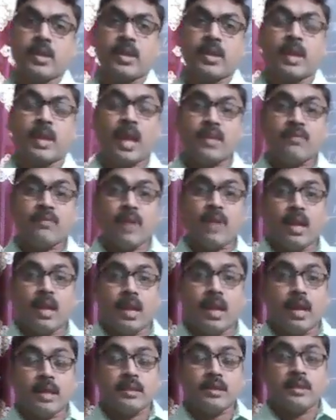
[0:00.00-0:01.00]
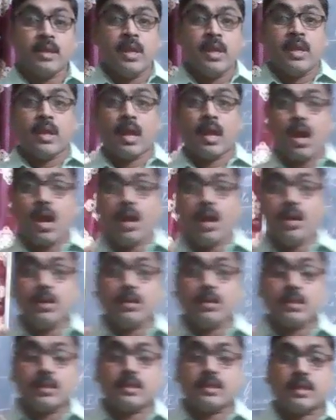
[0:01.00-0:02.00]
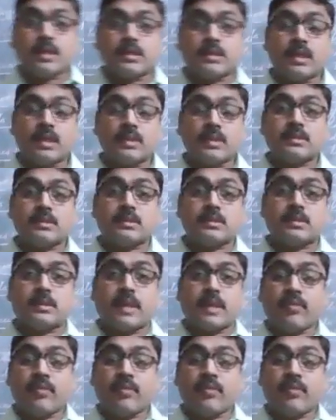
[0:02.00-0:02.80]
well as according to the section